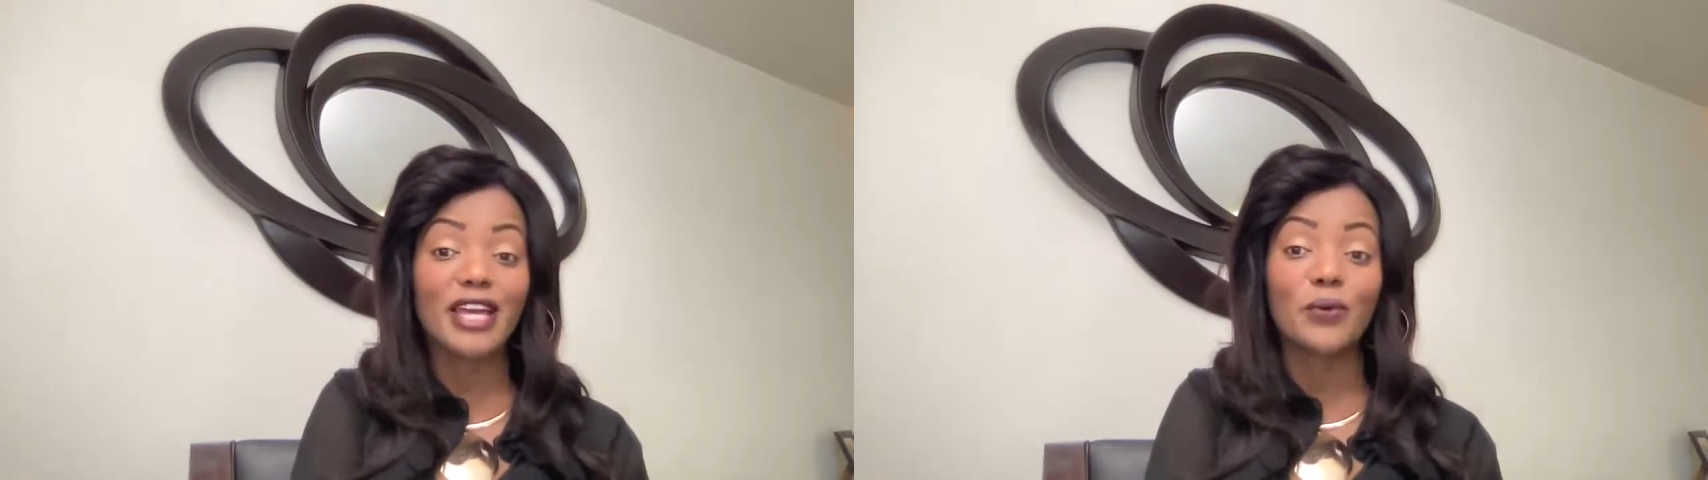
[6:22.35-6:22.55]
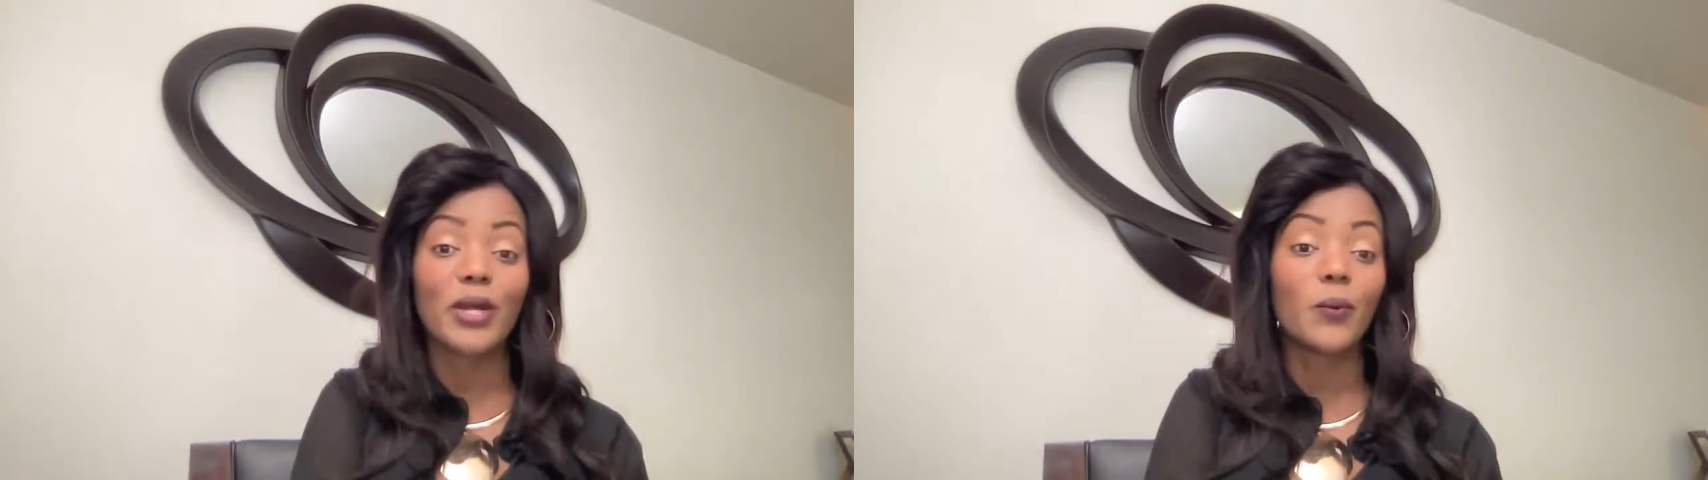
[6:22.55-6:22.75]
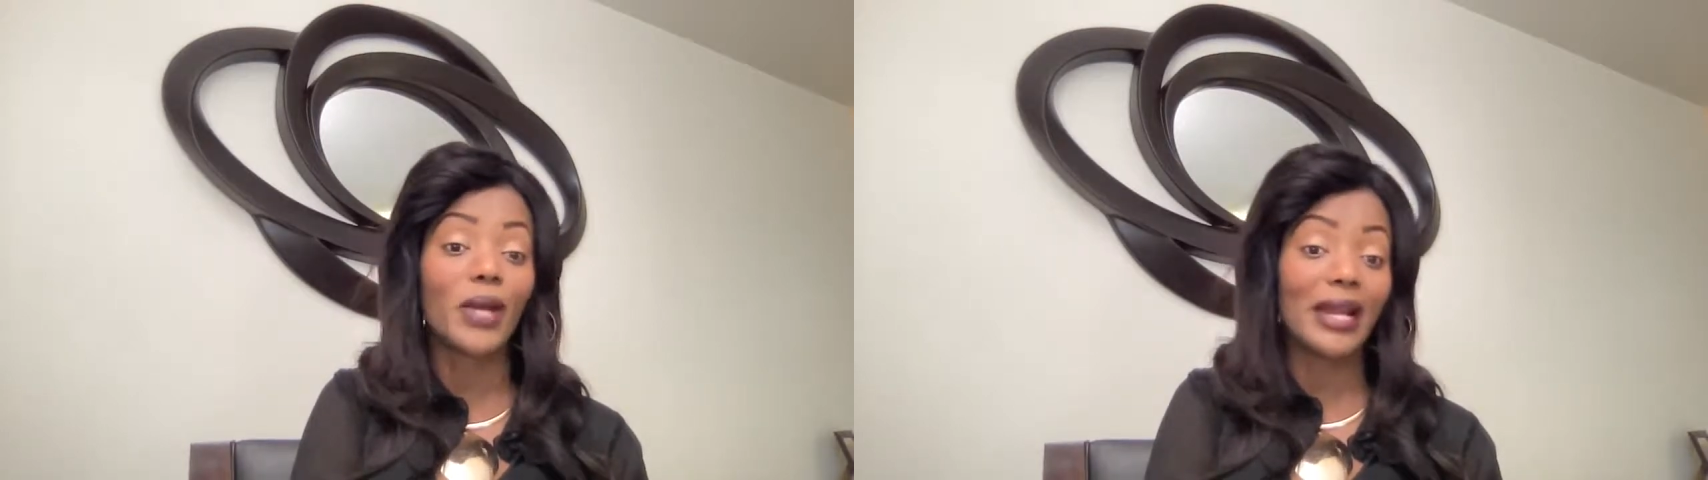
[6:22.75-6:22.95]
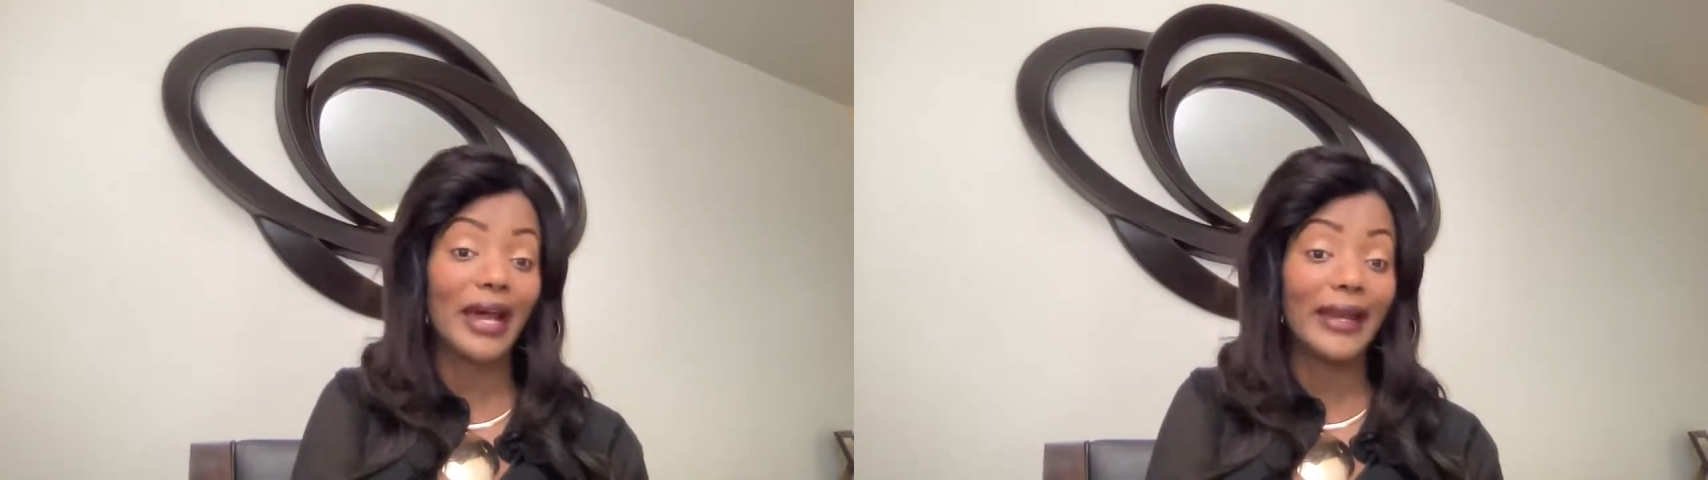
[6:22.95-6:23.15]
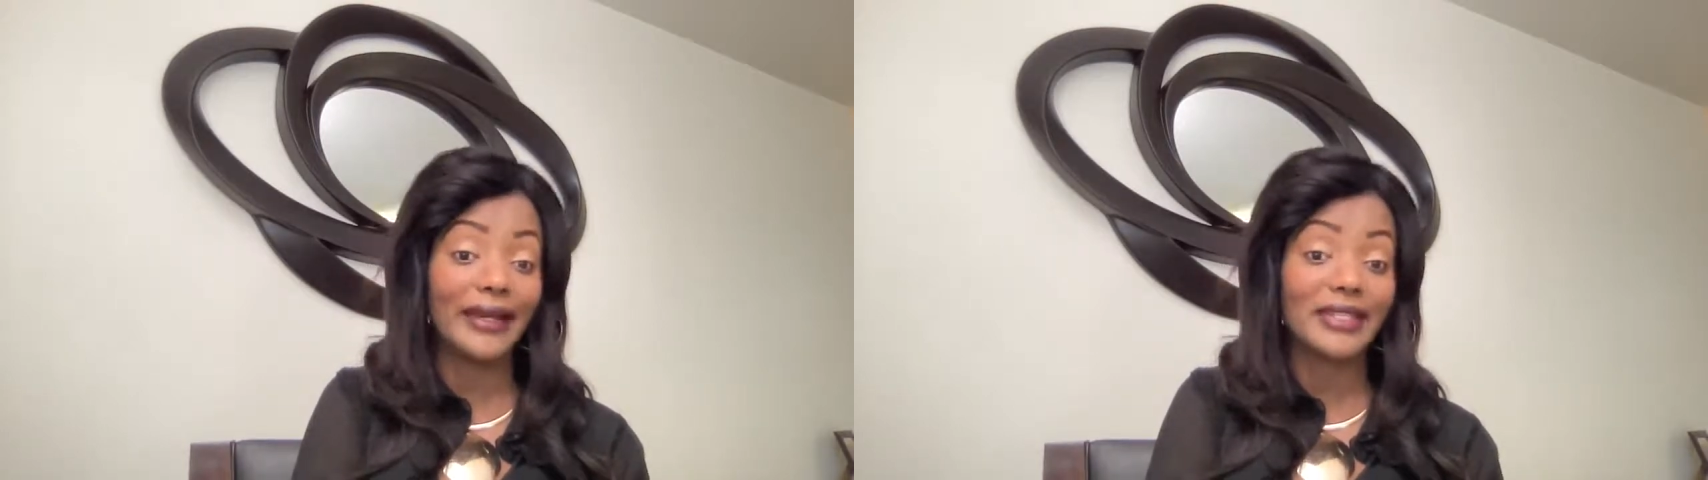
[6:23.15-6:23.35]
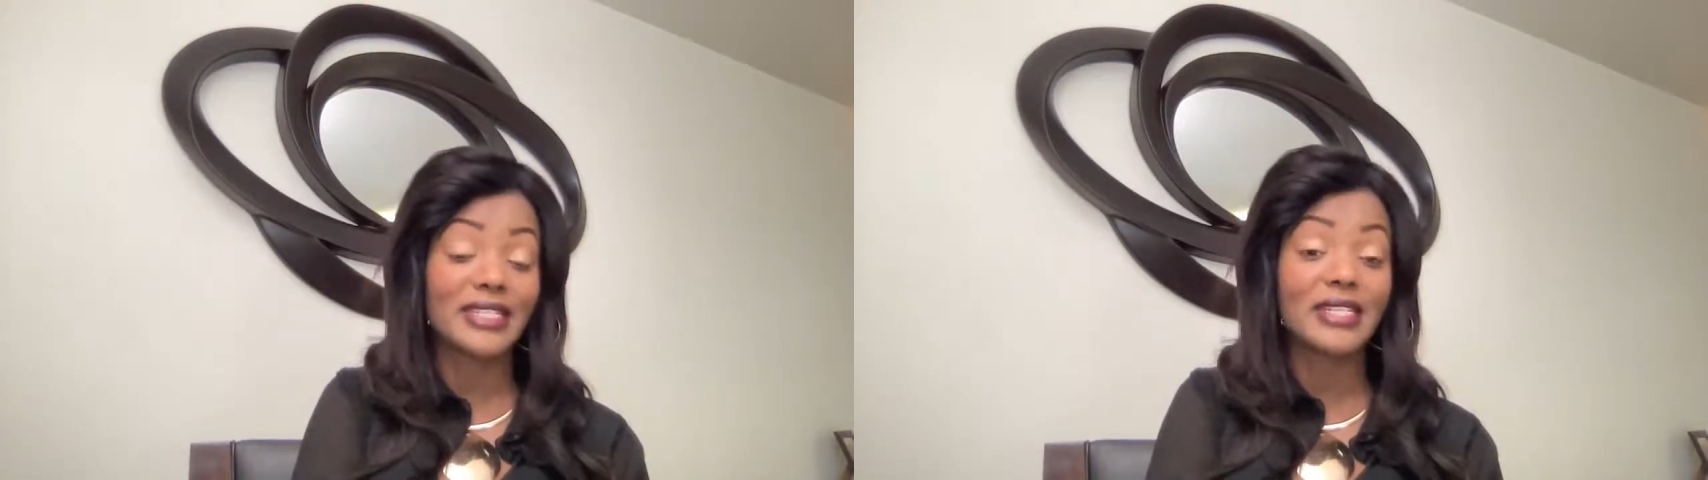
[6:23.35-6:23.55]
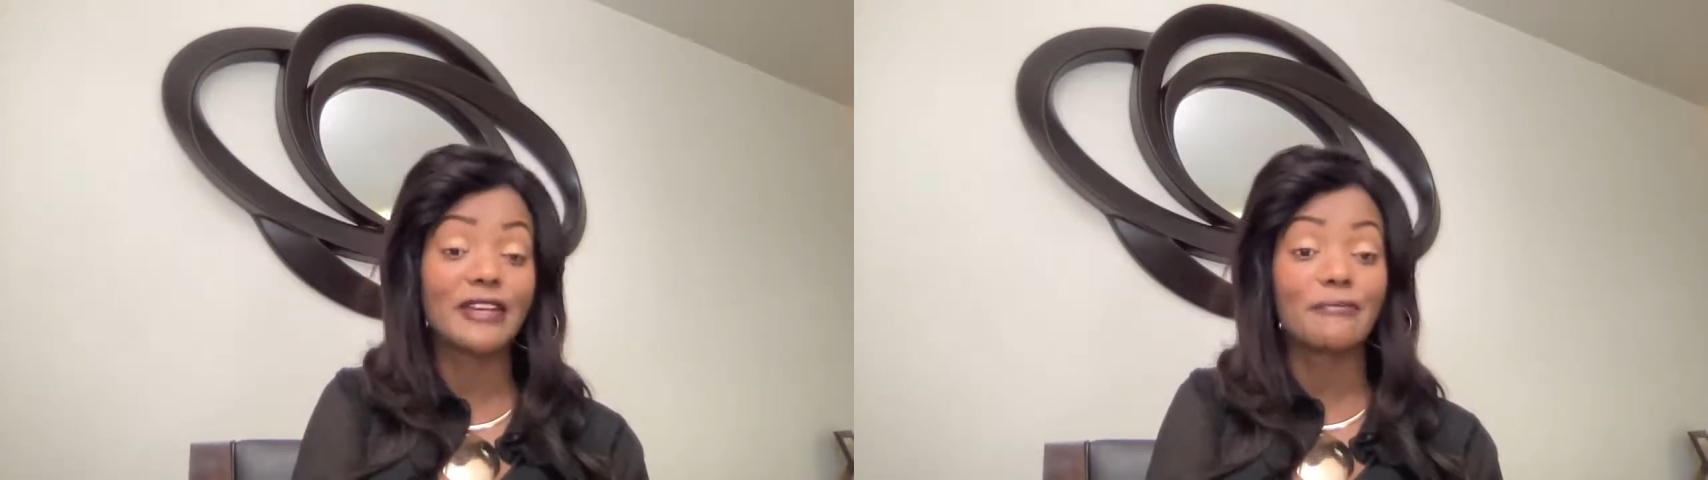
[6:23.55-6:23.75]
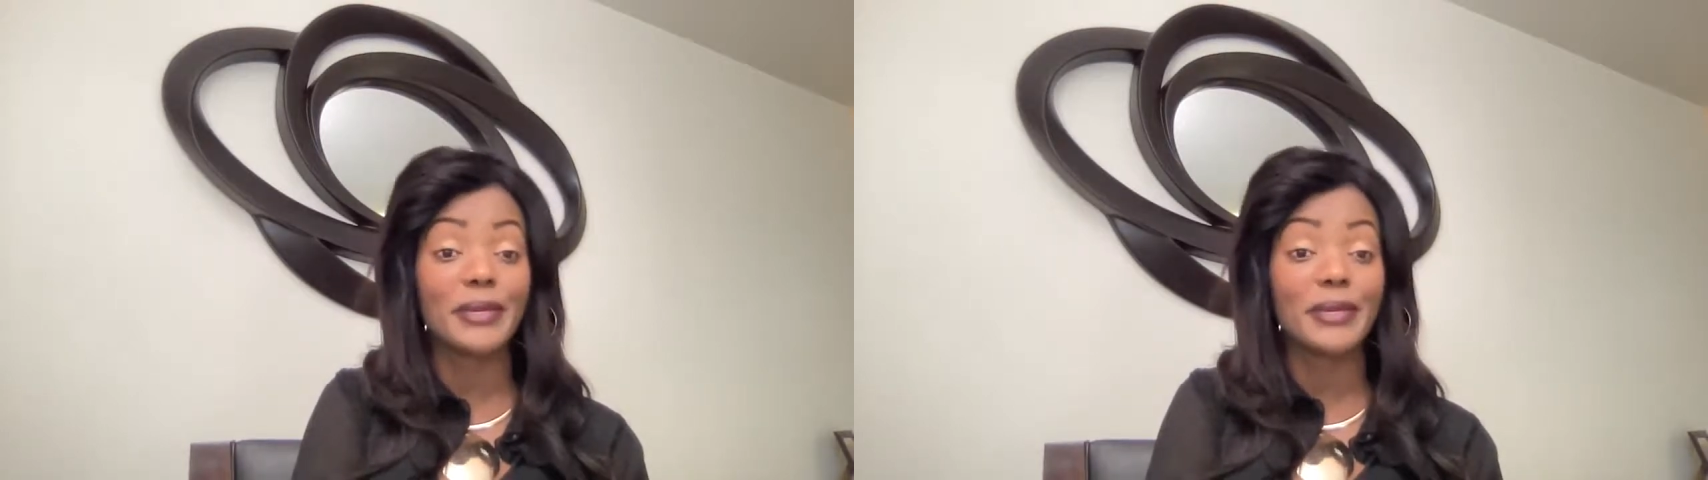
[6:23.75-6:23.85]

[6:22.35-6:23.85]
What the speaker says: And when we landed, she gave